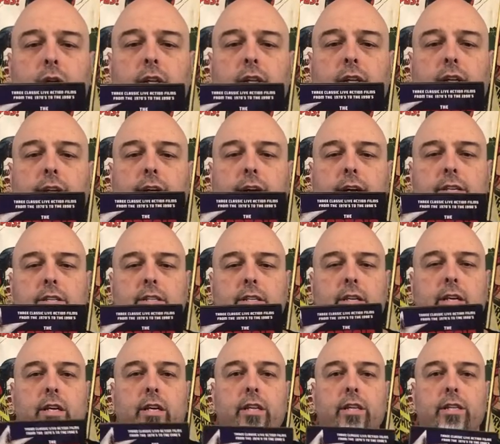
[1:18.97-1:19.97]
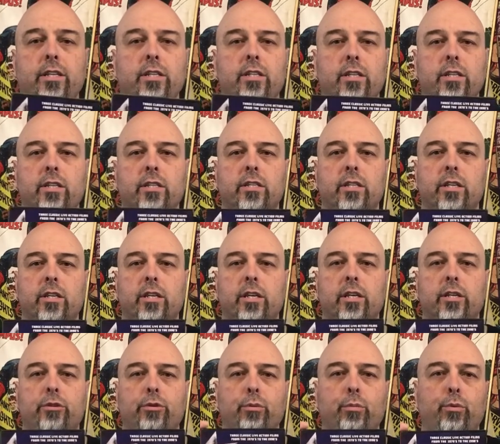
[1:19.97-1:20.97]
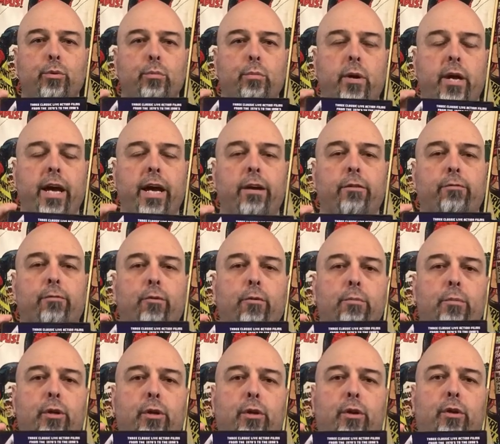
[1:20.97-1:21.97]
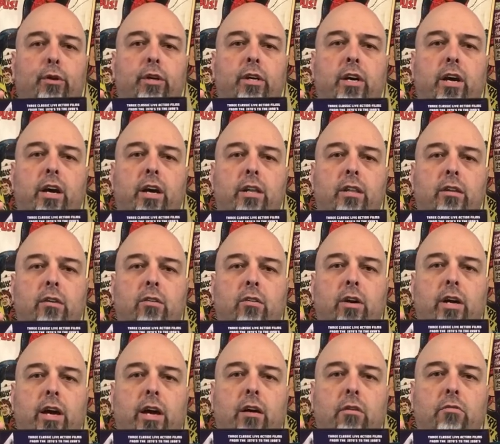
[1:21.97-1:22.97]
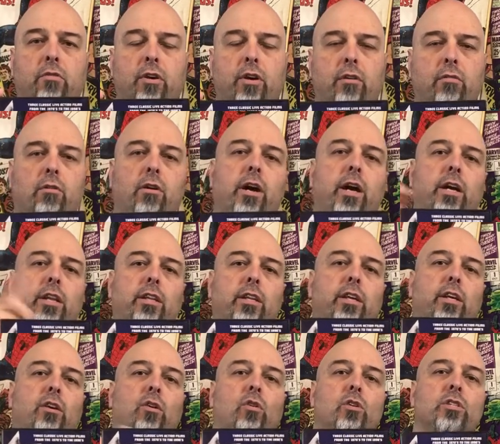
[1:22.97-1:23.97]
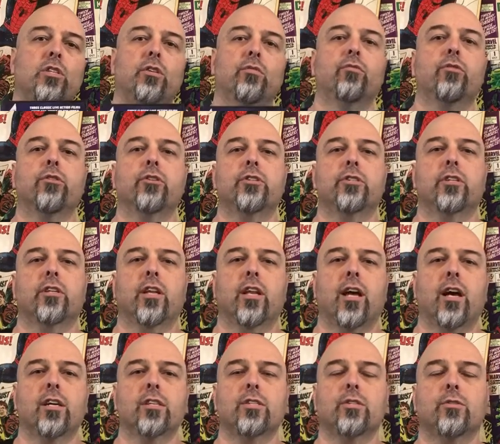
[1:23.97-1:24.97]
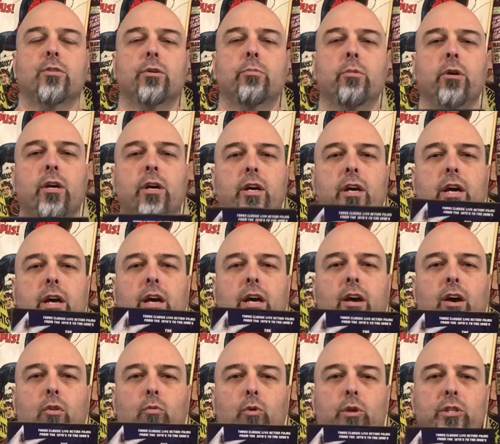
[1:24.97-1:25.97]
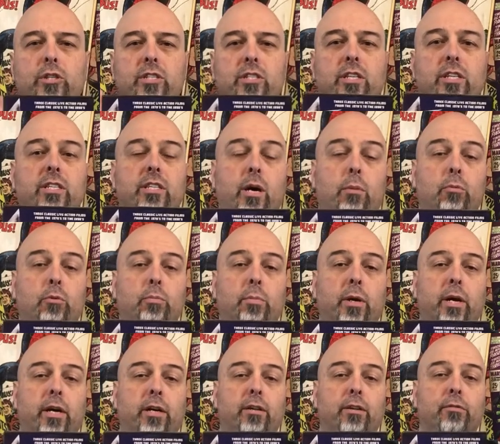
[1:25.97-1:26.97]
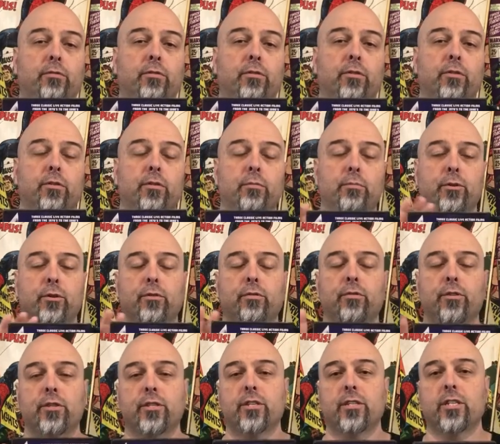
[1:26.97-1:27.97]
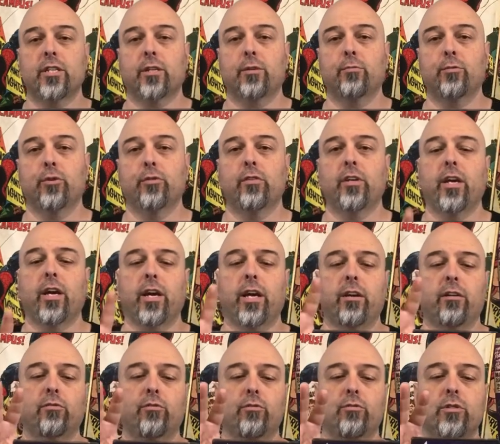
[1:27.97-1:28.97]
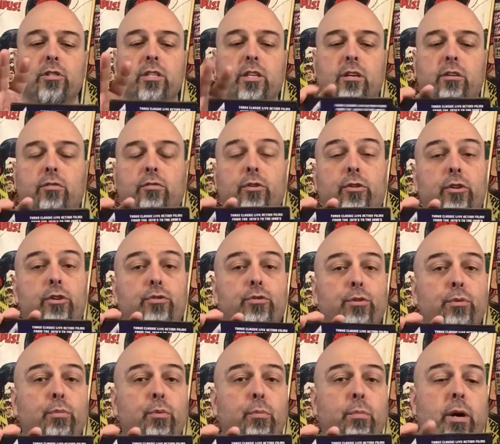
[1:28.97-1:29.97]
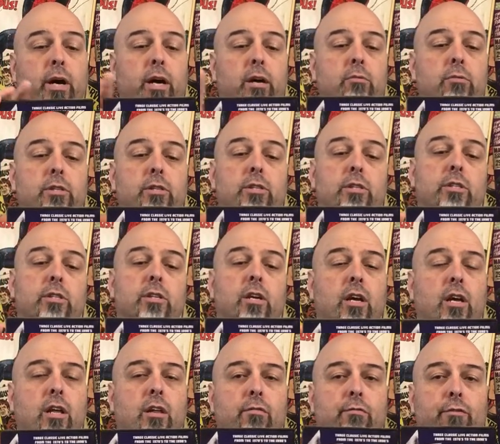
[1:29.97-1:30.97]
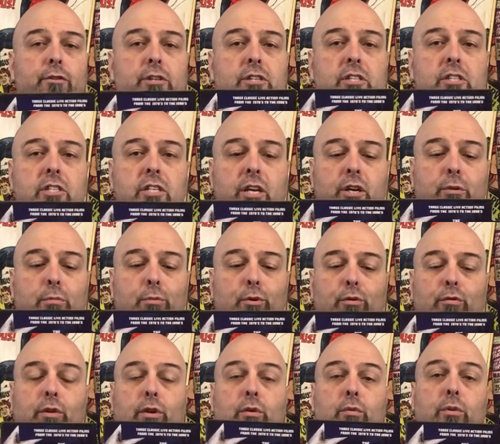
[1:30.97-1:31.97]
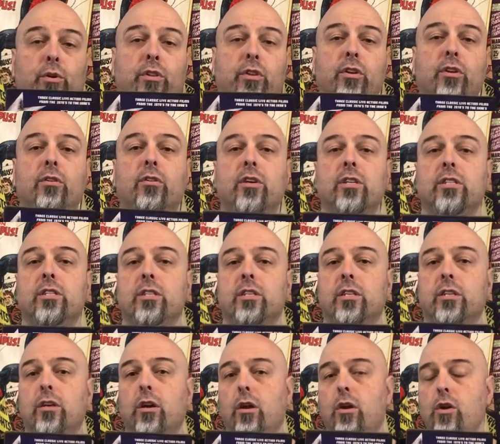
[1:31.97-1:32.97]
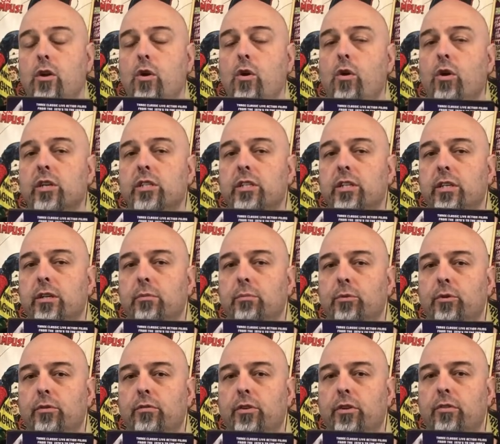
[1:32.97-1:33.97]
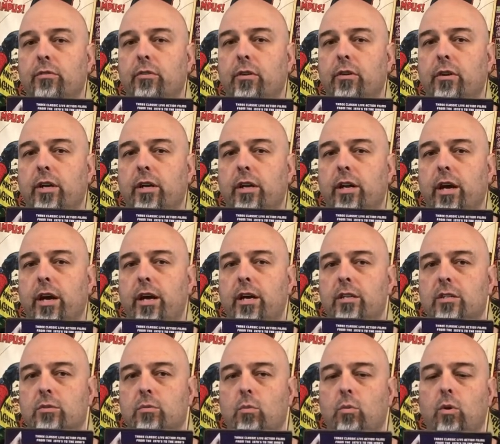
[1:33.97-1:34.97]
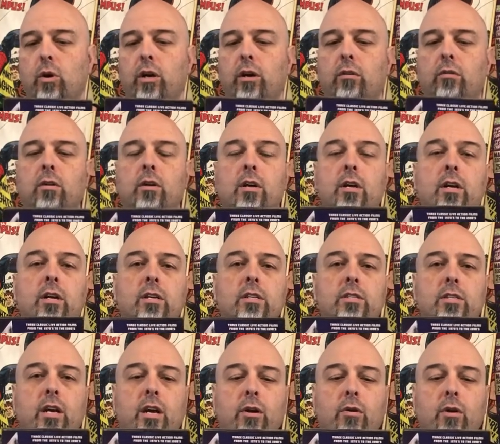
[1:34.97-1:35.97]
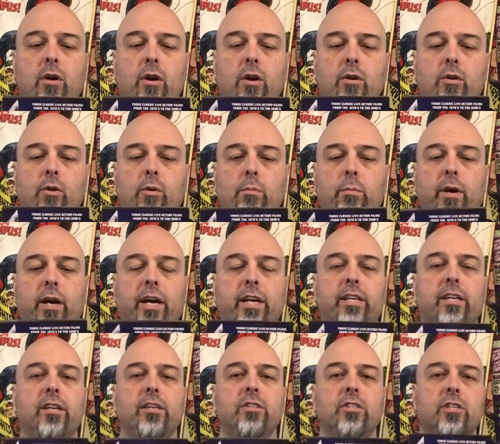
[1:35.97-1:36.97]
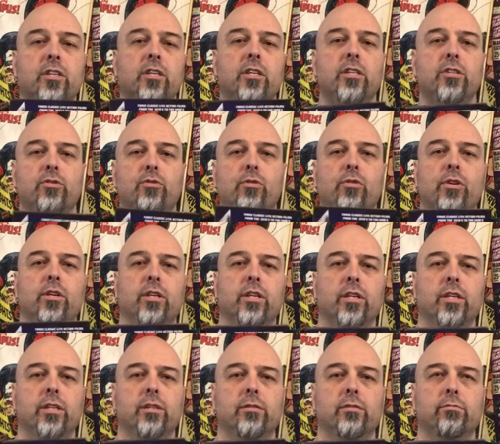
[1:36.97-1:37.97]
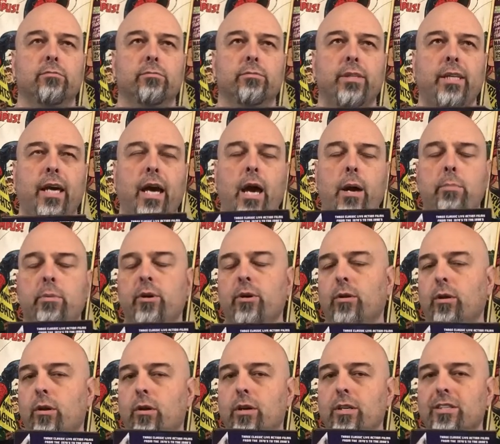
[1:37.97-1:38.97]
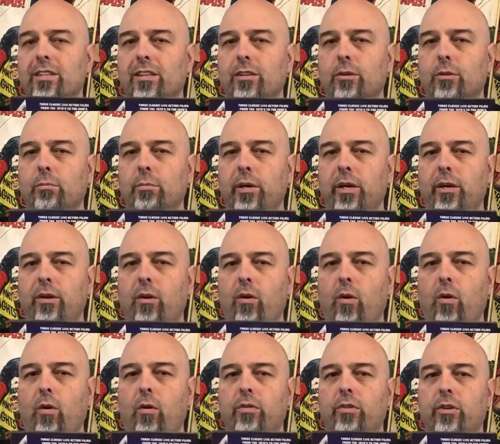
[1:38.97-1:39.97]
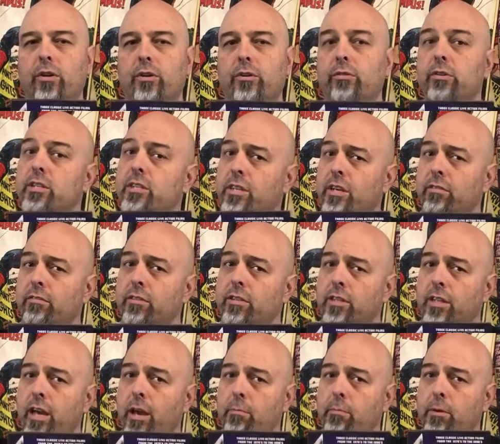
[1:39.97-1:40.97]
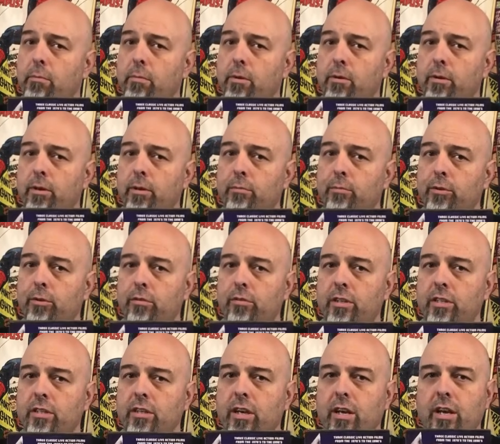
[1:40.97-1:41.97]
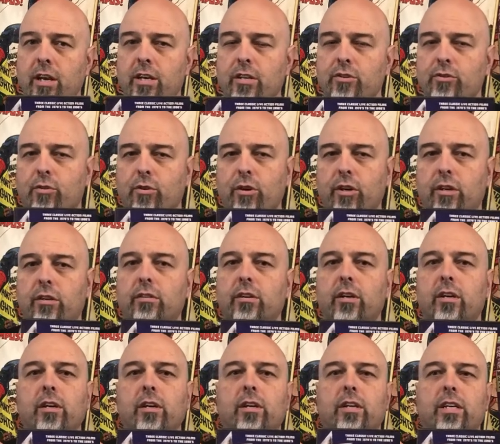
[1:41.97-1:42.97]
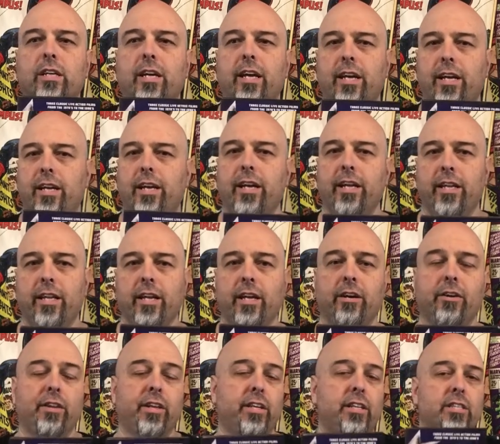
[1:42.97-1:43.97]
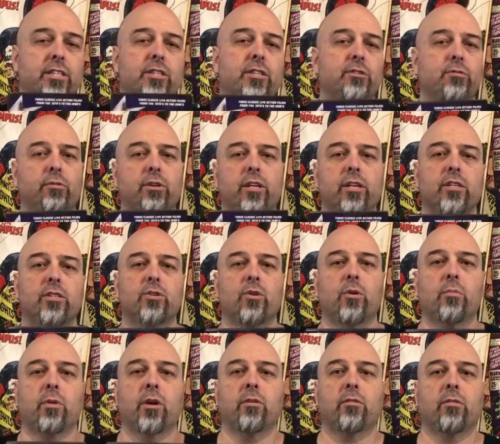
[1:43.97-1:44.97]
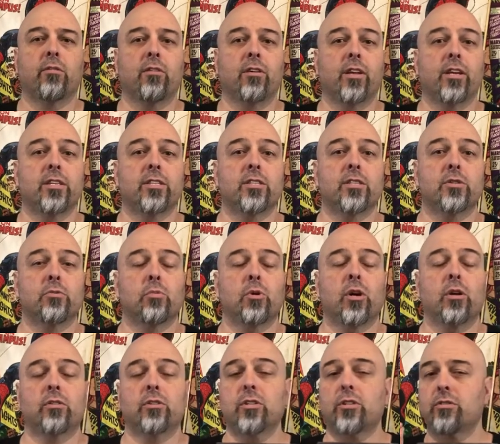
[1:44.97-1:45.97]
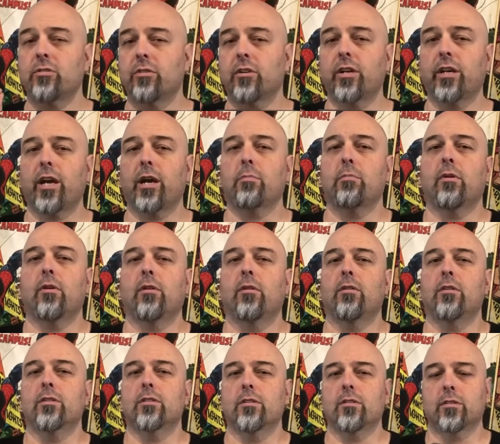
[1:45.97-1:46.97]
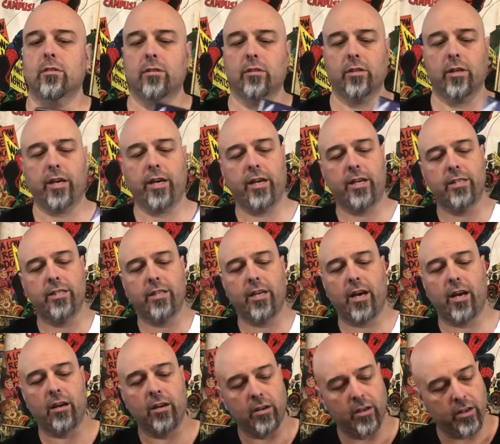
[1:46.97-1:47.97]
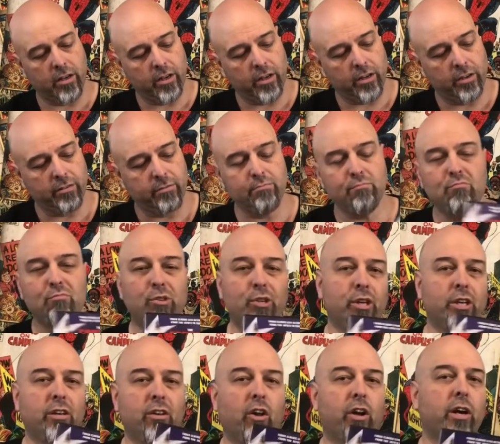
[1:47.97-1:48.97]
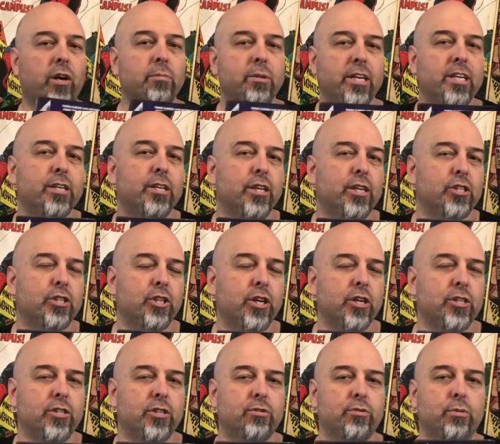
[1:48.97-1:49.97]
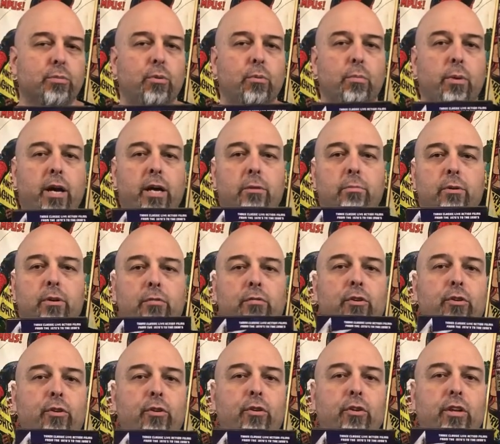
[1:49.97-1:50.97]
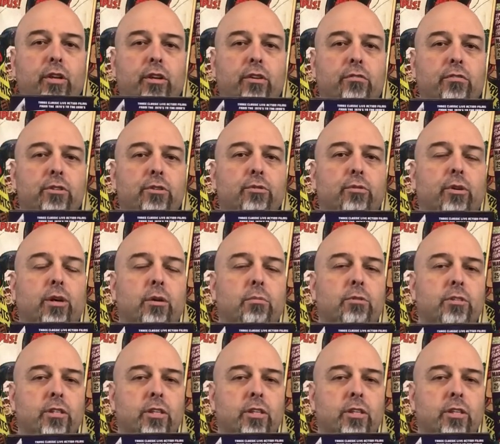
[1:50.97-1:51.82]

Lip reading: at the case here, this is the triple pack from the UK that I have here. I had the Aussie version last time, which is the double pack of the first and second movie, and of course now I've got the triple pack, which is first and second movie with the 1990 movie thrown in as well. So not bad. You can see they're trying to capitalize a little bit on the Chris Evans Captain America movies, trying to get it out there. I think this is around the time they were released as well, just trying to capitalize on it. And it shows the triple pack, but if you've got the individual covers, you